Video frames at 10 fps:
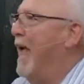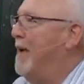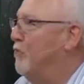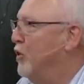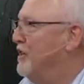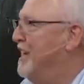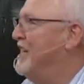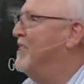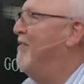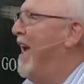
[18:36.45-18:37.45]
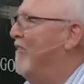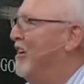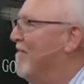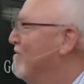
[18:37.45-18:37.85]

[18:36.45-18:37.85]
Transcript: a pretense of having a